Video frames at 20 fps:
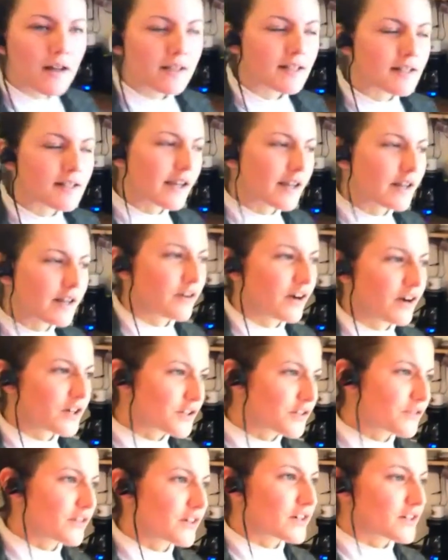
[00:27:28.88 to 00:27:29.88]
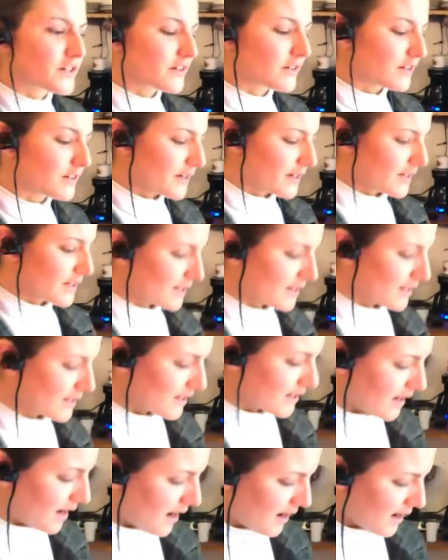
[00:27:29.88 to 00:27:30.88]
is kind of controversial because it's
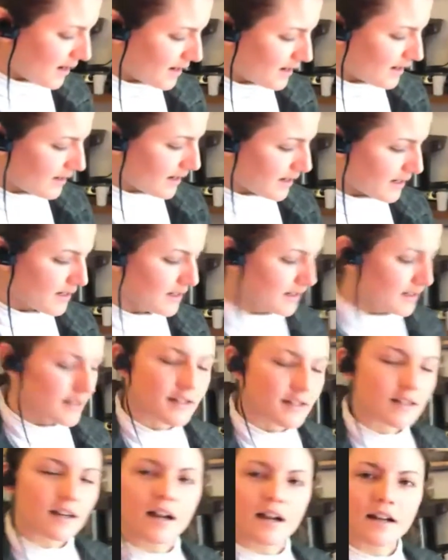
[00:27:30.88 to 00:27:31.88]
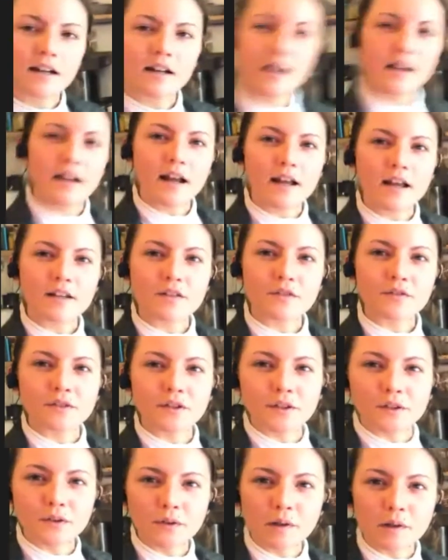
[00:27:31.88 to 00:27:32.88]
not as
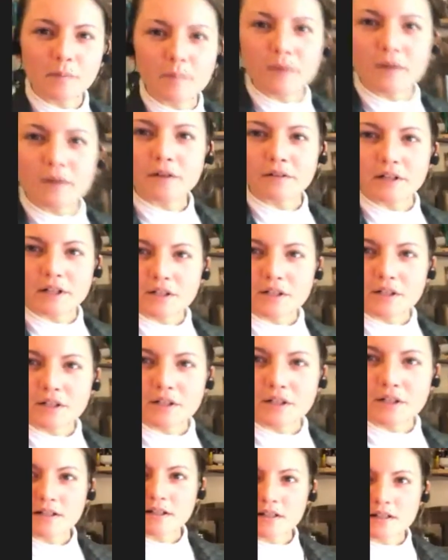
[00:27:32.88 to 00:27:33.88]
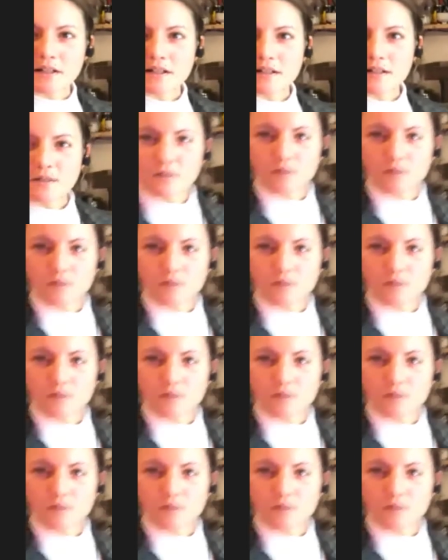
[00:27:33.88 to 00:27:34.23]
renewable a resource as